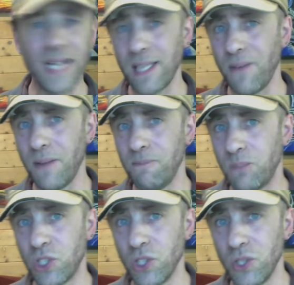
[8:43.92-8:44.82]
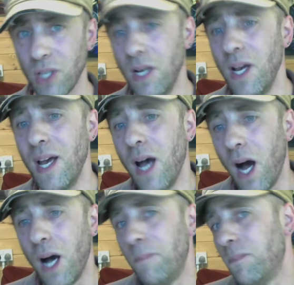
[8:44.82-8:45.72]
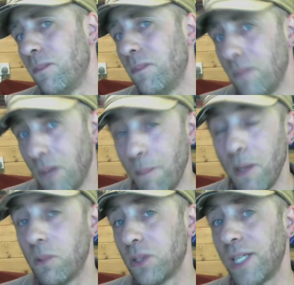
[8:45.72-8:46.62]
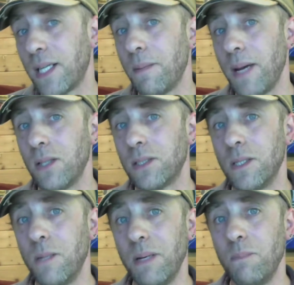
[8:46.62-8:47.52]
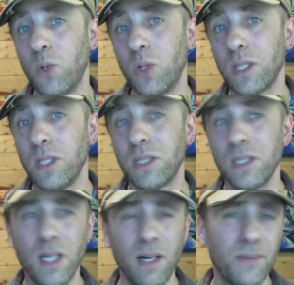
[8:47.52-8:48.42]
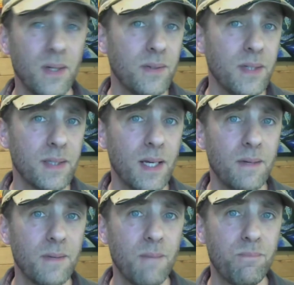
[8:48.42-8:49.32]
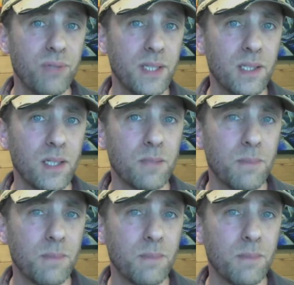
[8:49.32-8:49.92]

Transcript: F.N. Souza. I might well check him out a bit more because, you know, I think they're pretty good.